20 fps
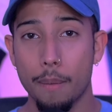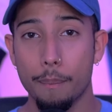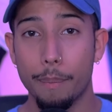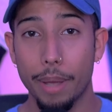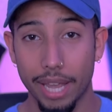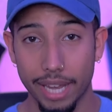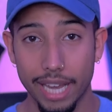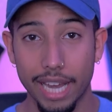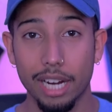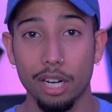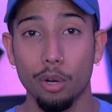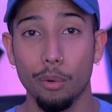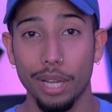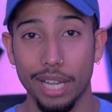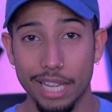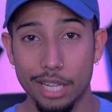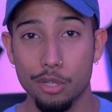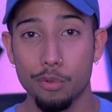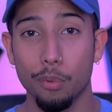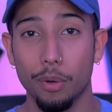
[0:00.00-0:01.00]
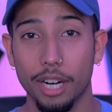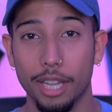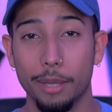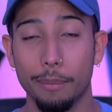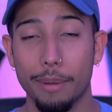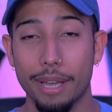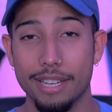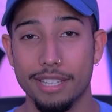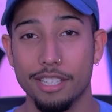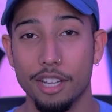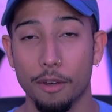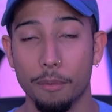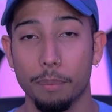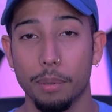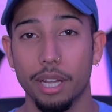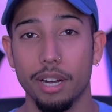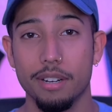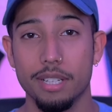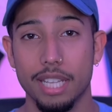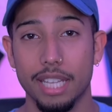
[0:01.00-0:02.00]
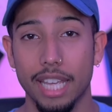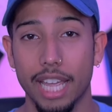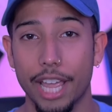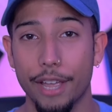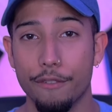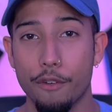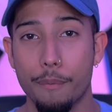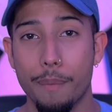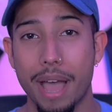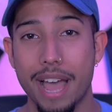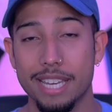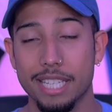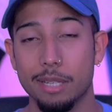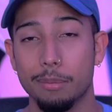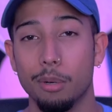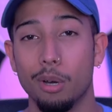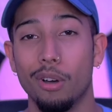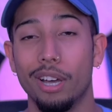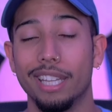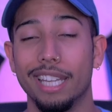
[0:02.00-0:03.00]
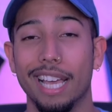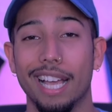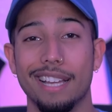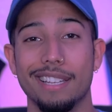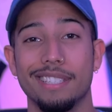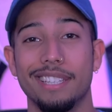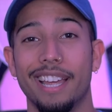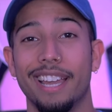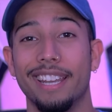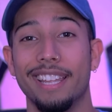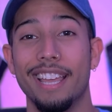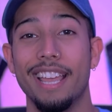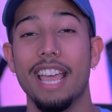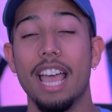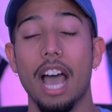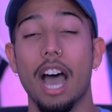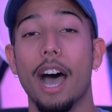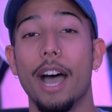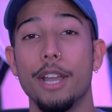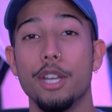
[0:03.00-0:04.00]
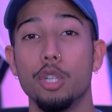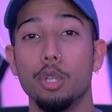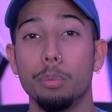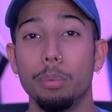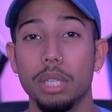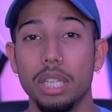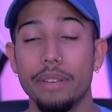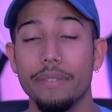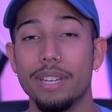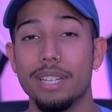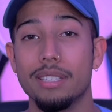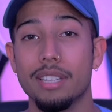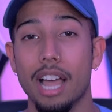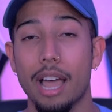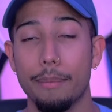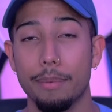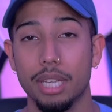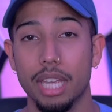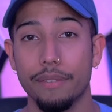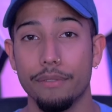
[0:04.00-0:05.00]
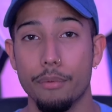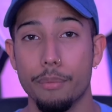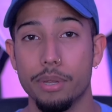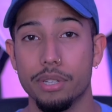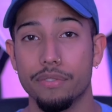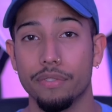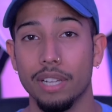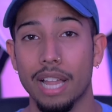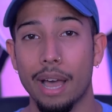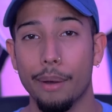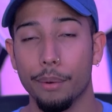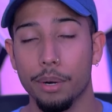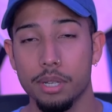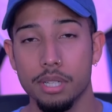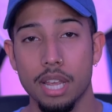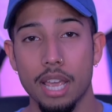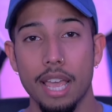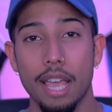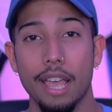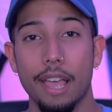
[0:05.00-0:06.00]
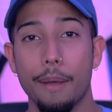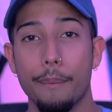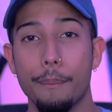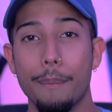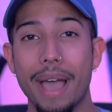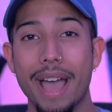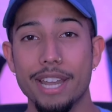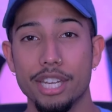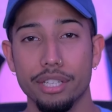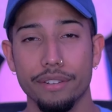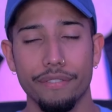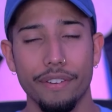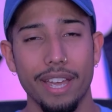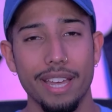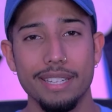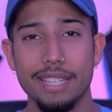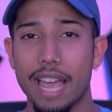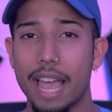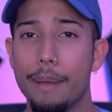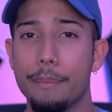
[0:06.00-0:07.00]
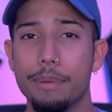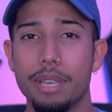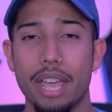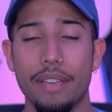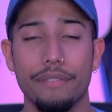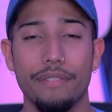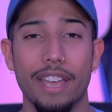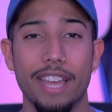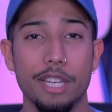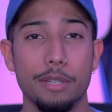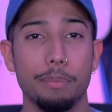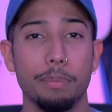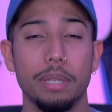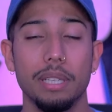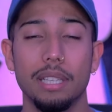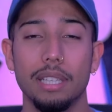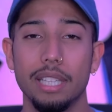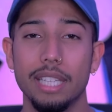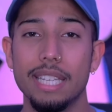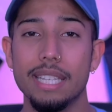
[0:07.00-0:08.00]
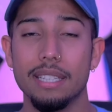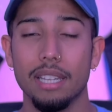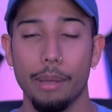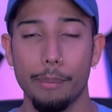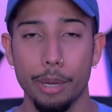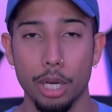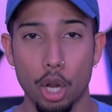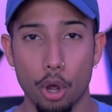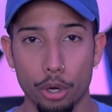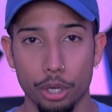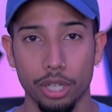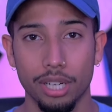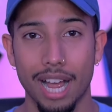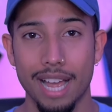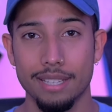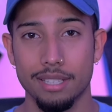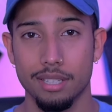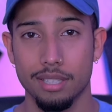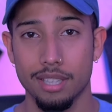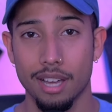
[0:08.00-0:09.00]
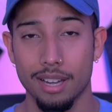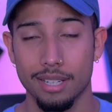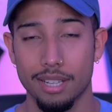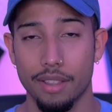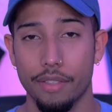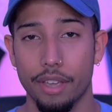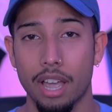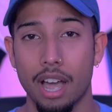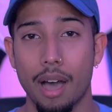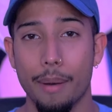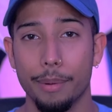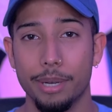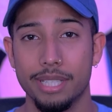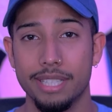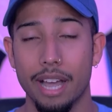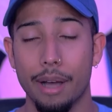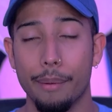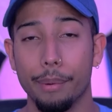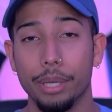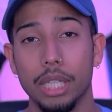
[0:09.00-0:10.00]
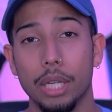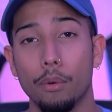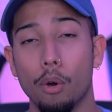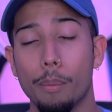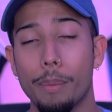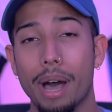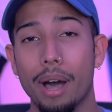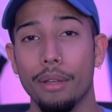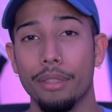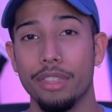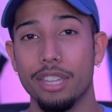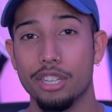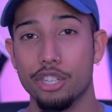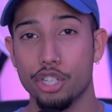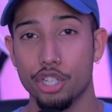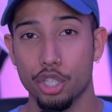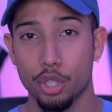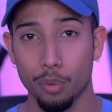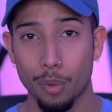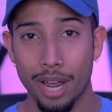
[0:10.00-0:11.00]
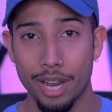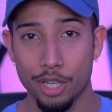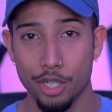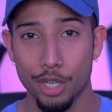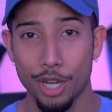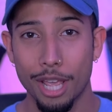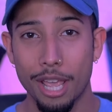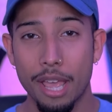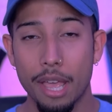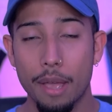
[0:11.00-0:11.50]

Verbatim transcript: Banchero is one of the best young players in the game of basketball, and like I said, I do believe it's time to give him his flowers. Magic fans, NBA fans, please let me know your guys' thoughts in the comments down below about this stretch